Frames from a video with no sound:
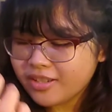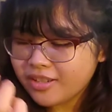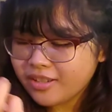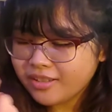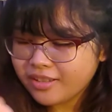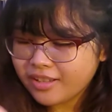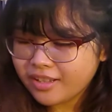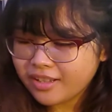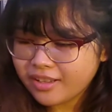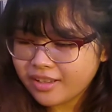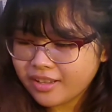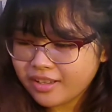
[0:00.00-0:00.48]

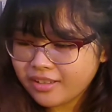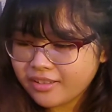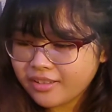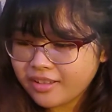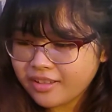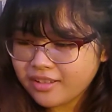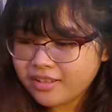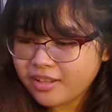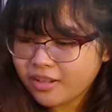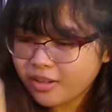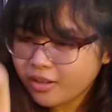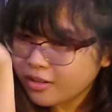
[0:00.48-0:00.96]
No,
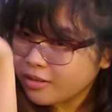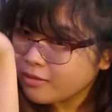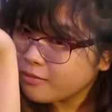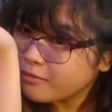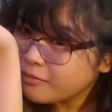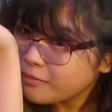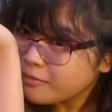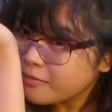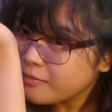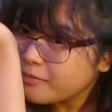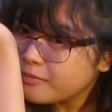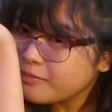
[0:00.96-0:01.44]
that's not good.
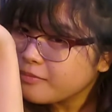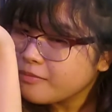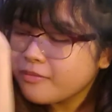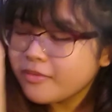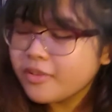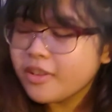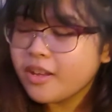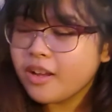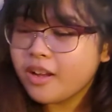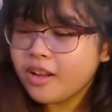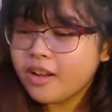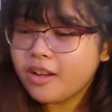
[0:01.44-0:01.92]

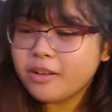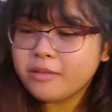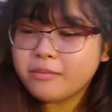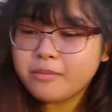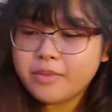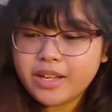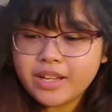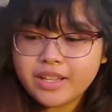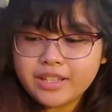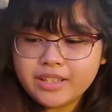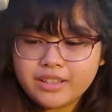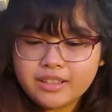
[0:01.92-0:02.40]

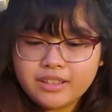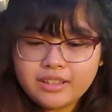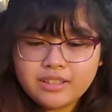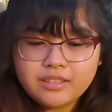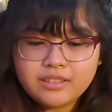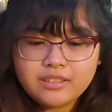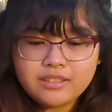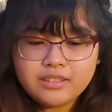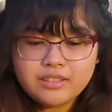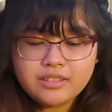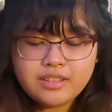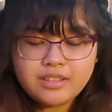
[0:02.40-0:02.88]
But
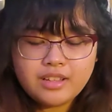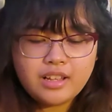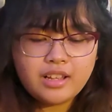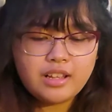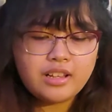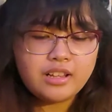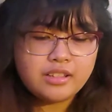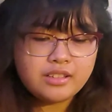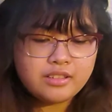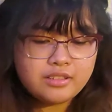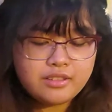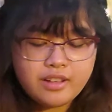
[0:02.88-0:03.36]

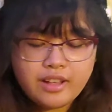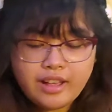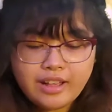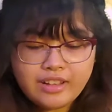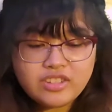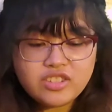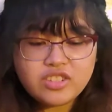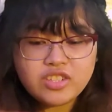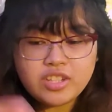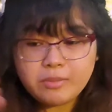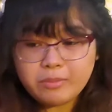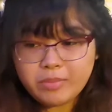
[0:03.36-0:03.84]
I'll
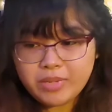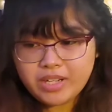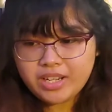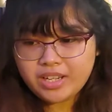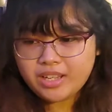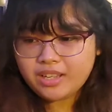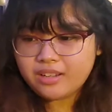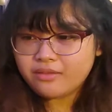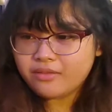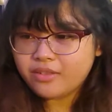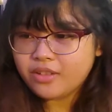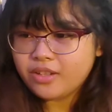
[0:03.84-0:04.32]
stamp it
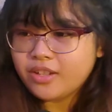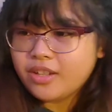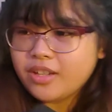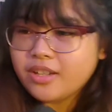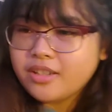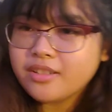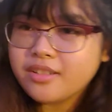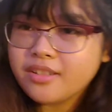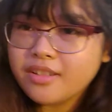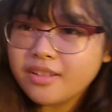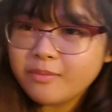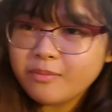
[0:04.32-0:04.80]
again for you
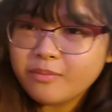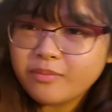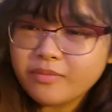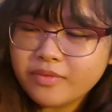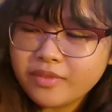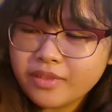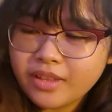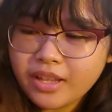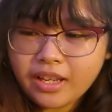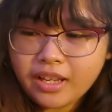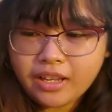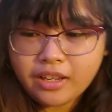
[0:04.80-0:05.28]
guys,
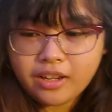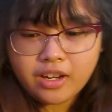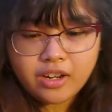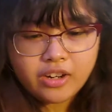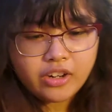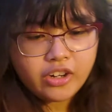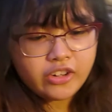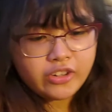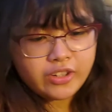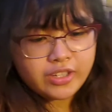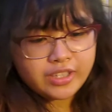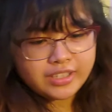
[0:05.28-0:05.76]
like
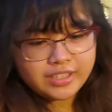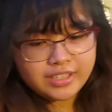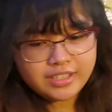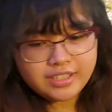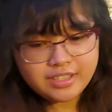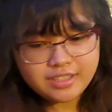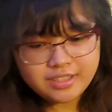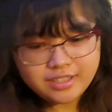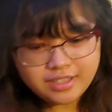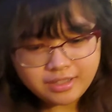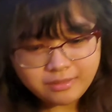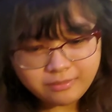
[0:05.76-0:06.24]
correctly
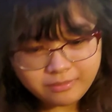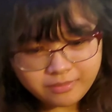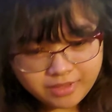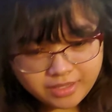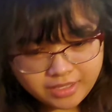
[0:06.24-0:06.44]
this time.